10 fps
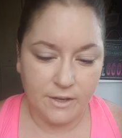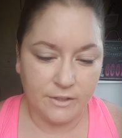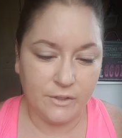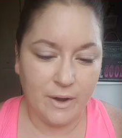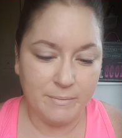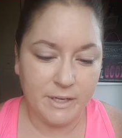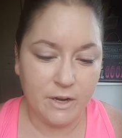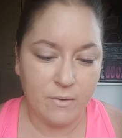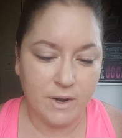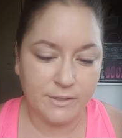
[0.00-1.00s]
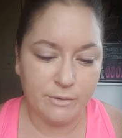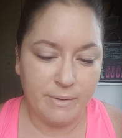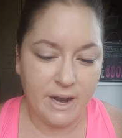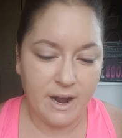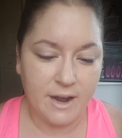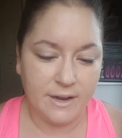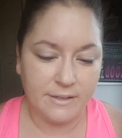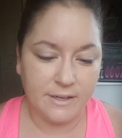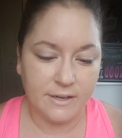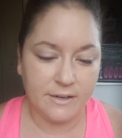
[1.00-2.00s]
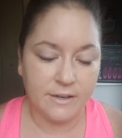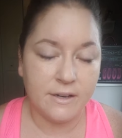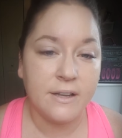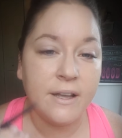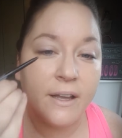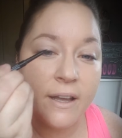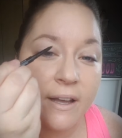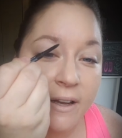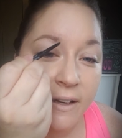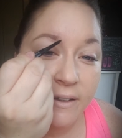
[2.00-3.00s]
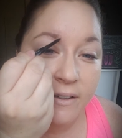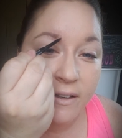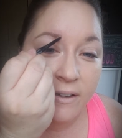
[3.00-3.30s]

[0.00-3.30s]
So I'm going to go onto my eyes here. And